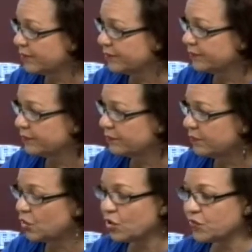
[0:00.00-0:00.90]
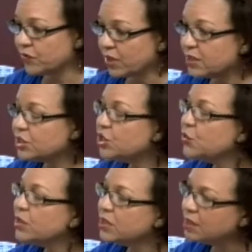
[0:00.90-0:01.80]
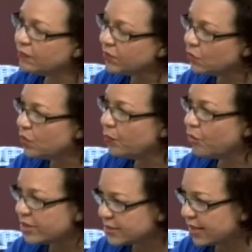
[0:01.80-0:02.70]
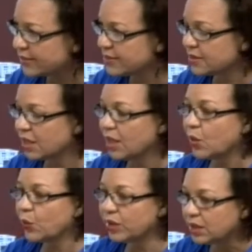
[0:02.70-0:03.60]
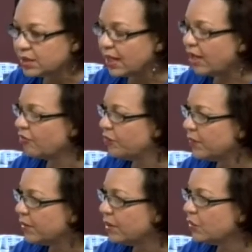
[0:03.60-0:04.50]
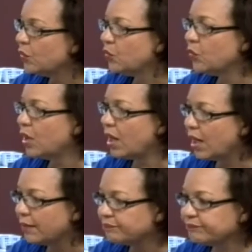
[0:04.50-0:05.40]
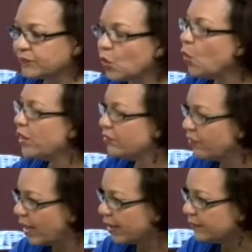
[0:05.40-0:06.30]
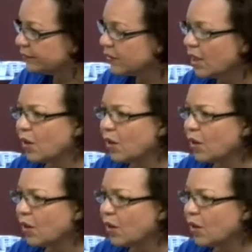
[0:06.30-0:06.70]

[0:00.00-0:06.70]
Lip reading: Mm-hmm. Because for continuity of the whole process, yeah, we need to have people who are qualified. Mm-hmm.